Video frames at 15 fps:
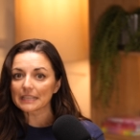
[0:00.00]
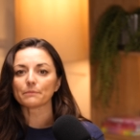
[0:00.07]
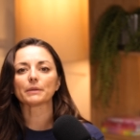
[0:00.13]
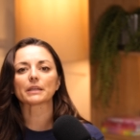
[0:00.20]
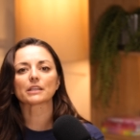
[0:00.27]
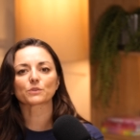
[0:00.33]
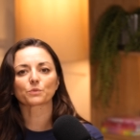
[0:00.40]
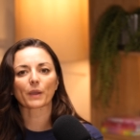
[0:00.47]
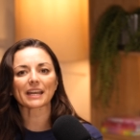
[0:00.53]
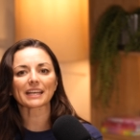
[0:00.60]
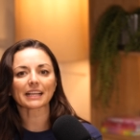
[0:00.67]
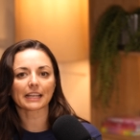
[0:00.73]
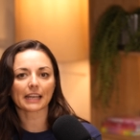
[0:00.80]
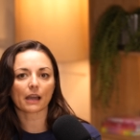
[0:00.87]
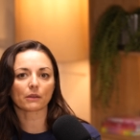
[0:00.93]
Because when
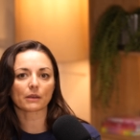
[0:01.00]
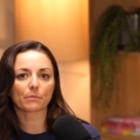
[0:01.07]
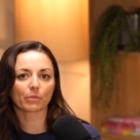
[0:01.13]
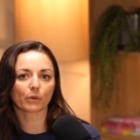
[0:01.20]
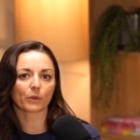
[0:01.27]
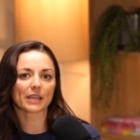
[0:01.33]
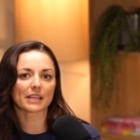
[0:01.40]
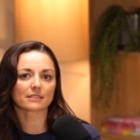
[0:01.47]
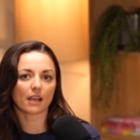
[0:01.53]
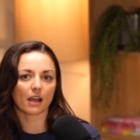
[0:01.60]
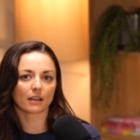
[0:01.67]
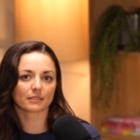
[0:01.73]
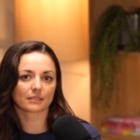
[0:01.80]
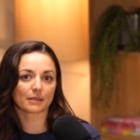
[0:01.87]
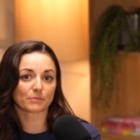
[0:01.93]
cloud employers
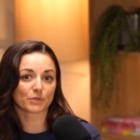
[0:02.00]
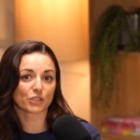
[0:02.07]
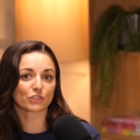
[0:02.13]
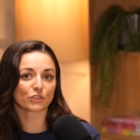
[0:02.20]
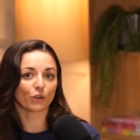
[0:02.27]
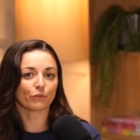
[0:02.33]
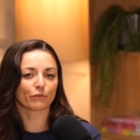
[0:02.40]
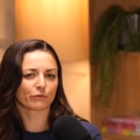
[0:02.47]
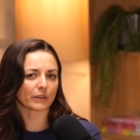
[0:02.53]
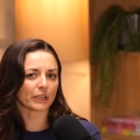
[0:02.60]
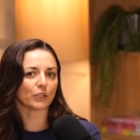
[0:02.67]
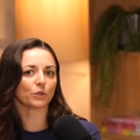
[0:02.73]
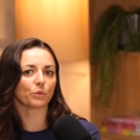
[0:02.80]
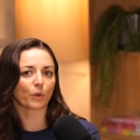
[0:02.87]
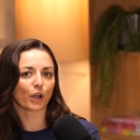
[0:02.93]
ask them to solve
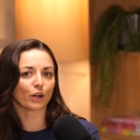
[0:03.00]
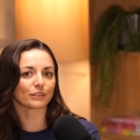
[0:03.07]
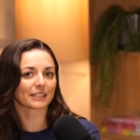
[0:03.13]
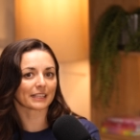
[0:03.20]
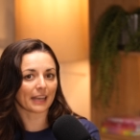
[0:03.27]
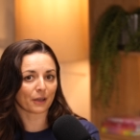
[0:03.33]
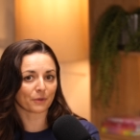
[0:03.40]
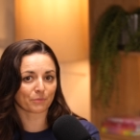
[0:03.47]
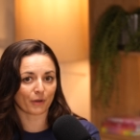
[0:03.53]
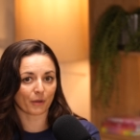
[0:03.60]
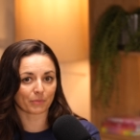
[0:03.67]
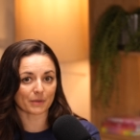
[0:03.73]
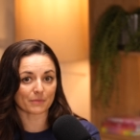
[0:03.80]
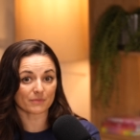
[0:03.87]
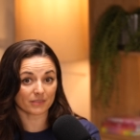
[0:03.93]
real-world cloud
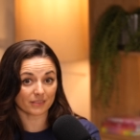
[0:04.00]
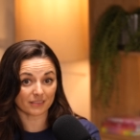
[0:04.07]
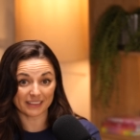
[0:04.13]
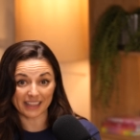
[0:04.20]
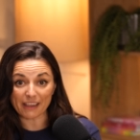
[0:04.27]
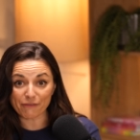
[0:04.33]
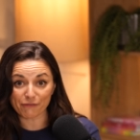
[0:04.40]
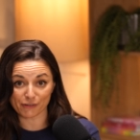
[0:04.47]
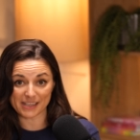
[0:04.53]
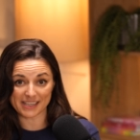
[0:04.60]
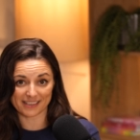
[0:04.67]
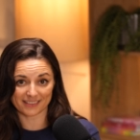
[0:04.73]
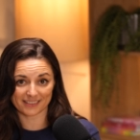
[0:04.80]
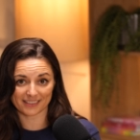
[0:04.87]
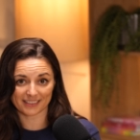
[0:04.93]
problems, they
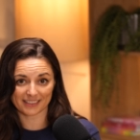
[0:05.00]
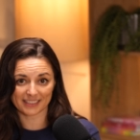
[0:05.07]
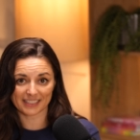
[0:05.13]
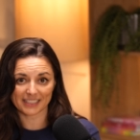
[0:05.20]
freeze.